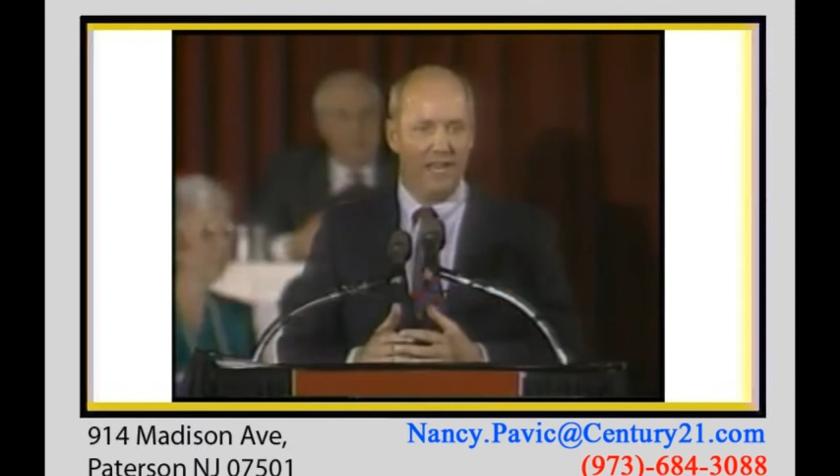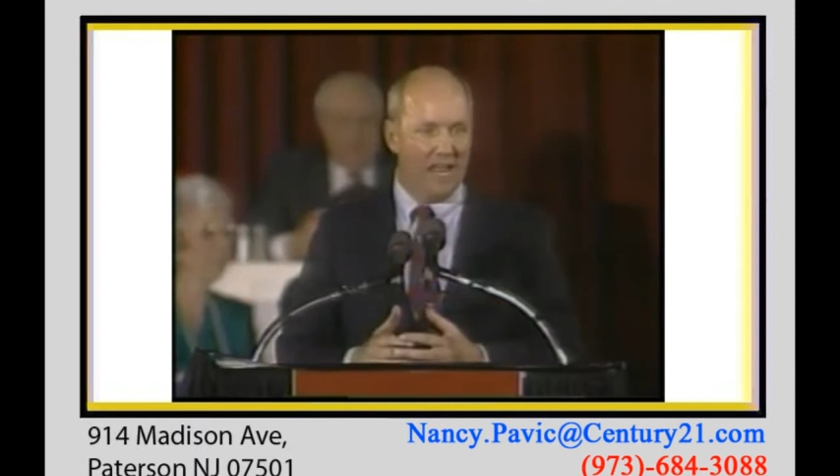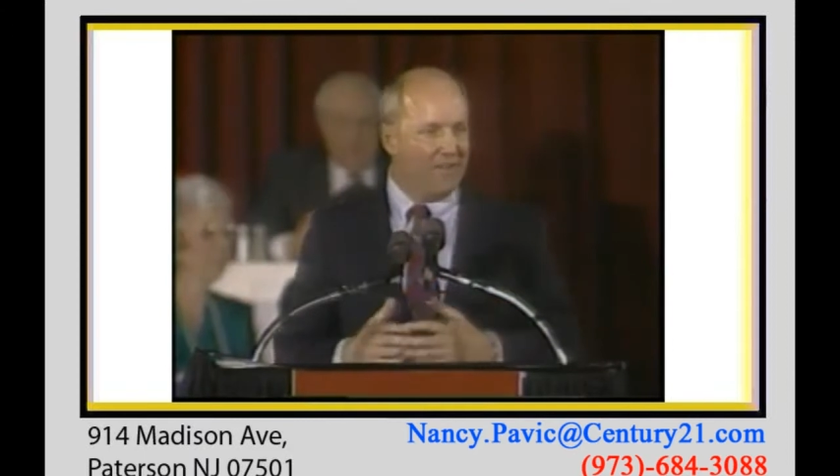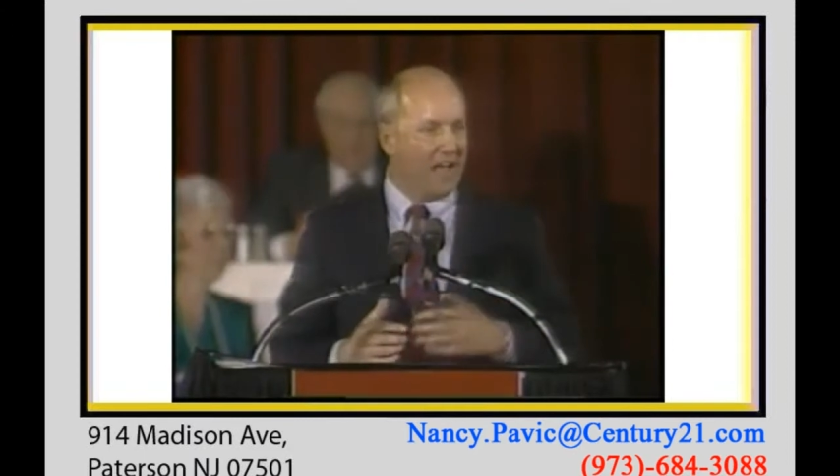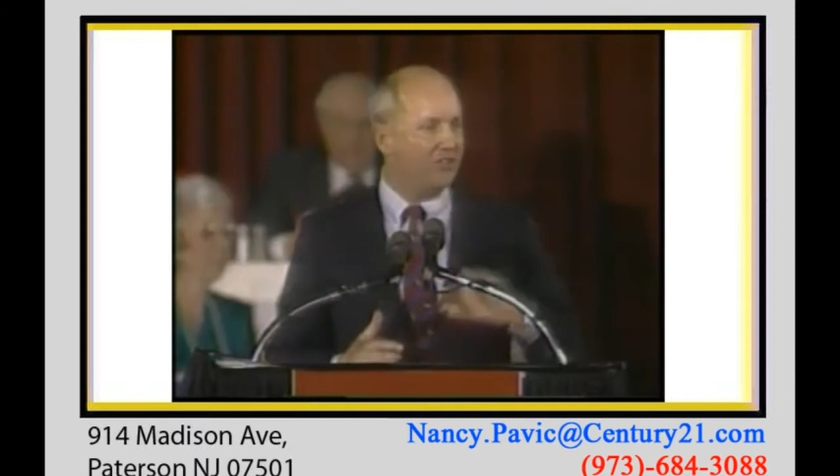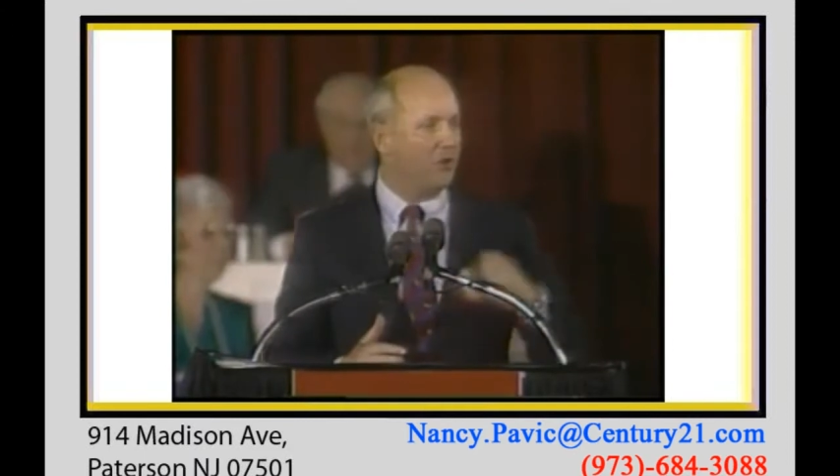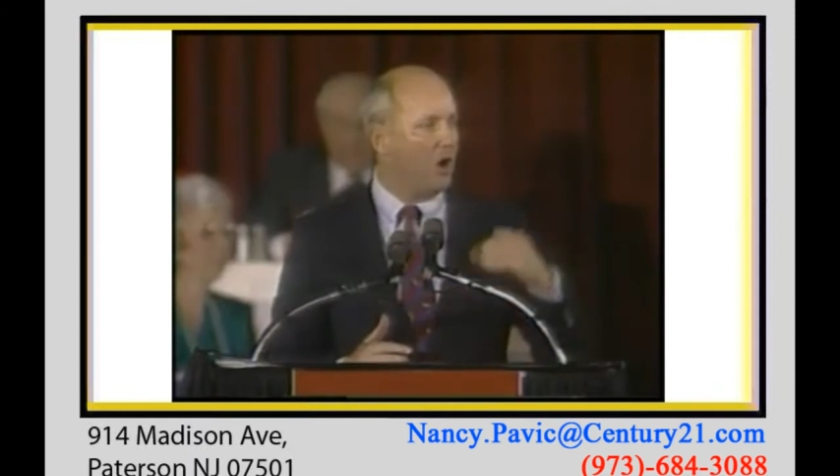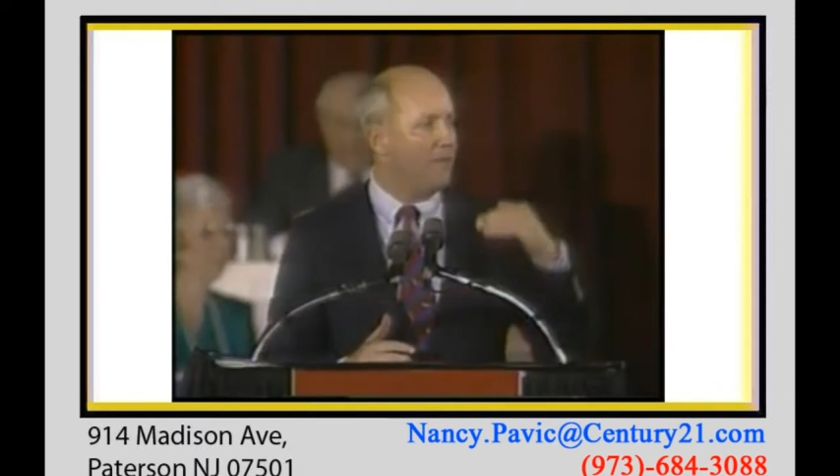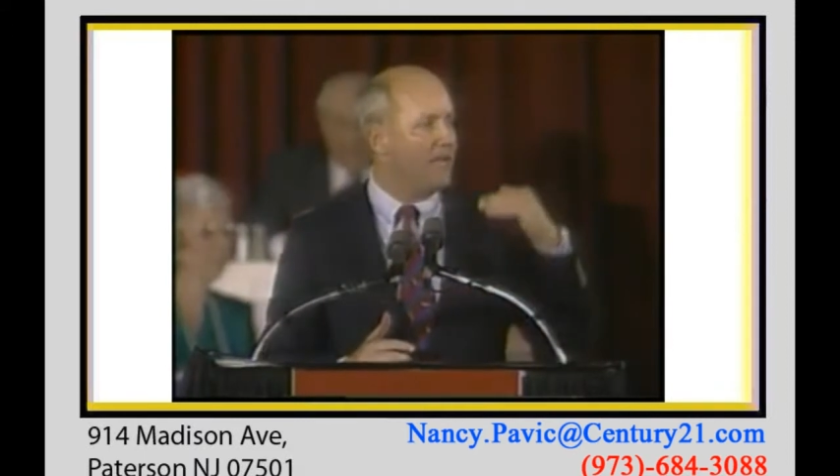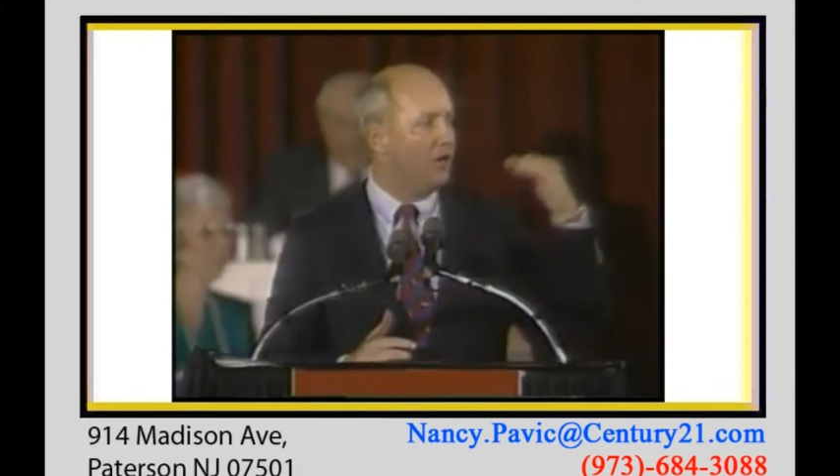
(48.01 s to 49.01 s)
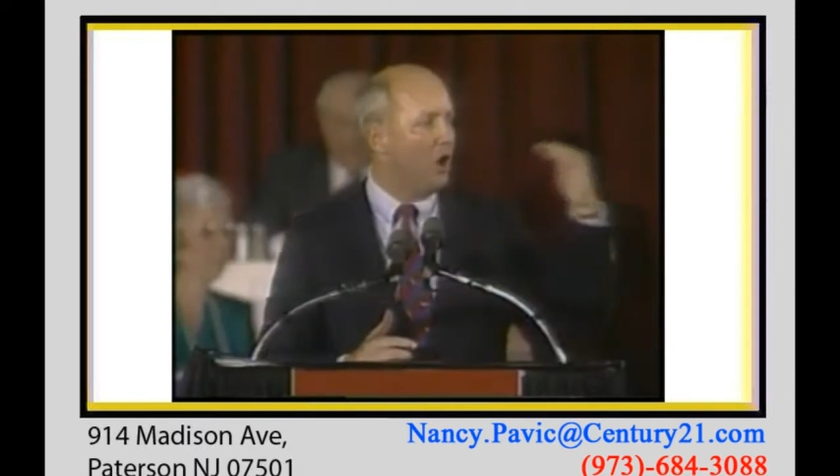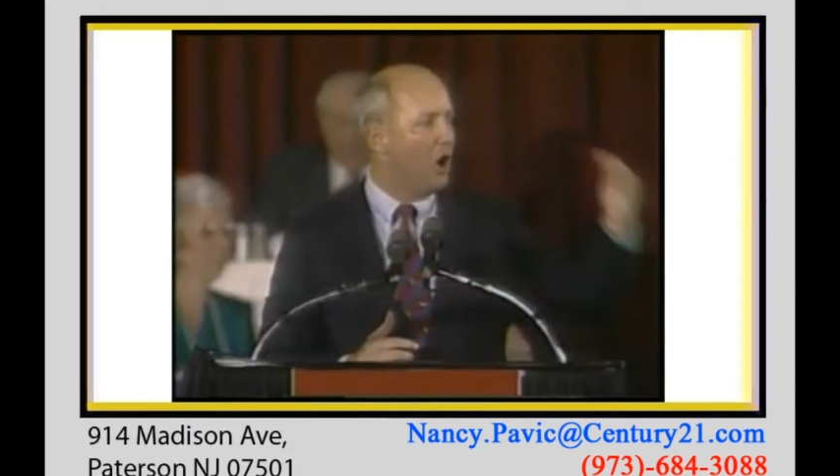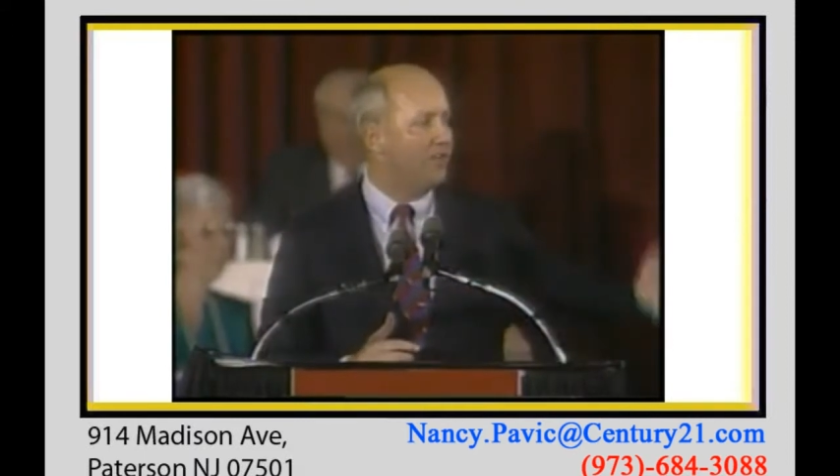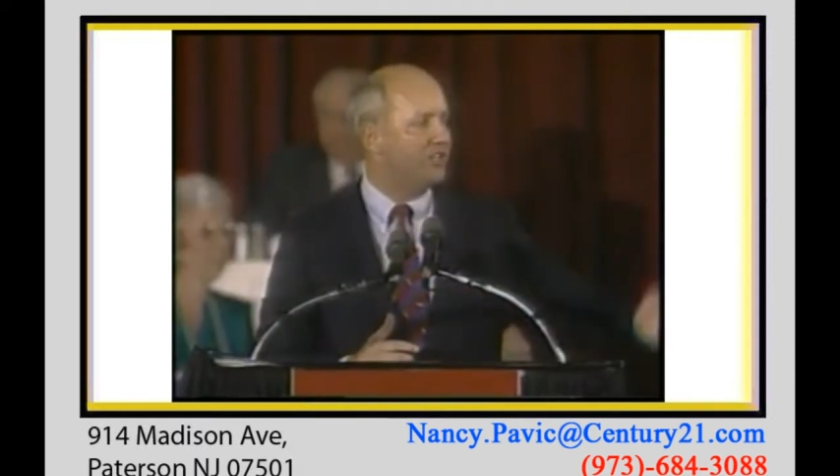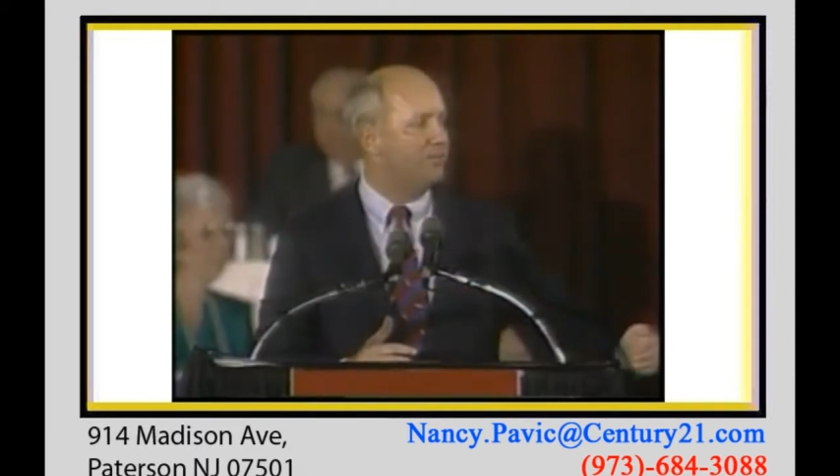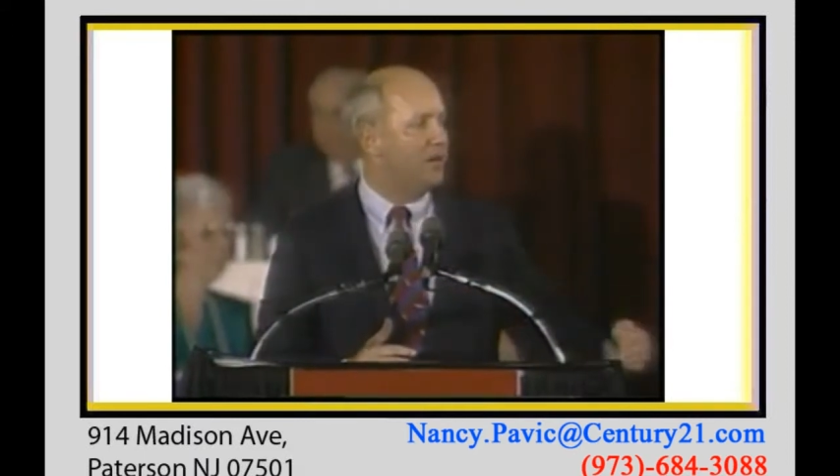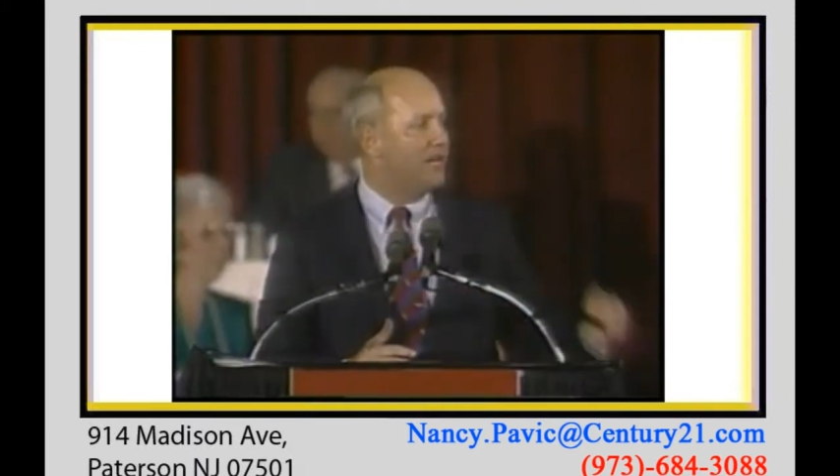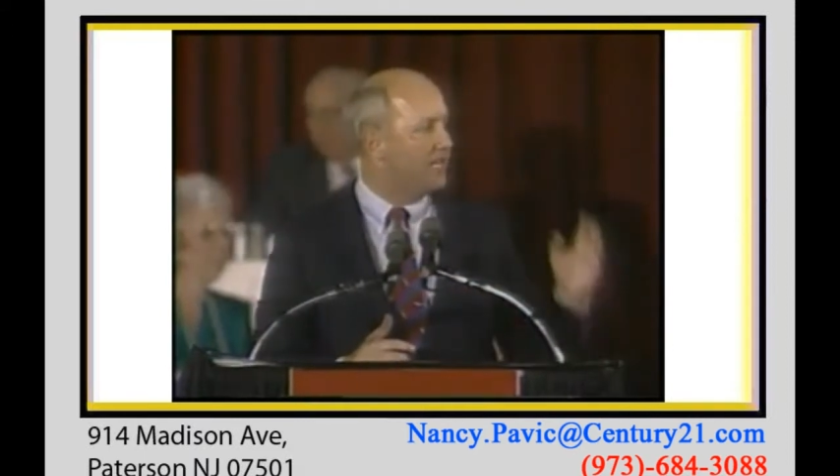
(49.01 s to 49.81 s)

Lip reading: If I start making all this money,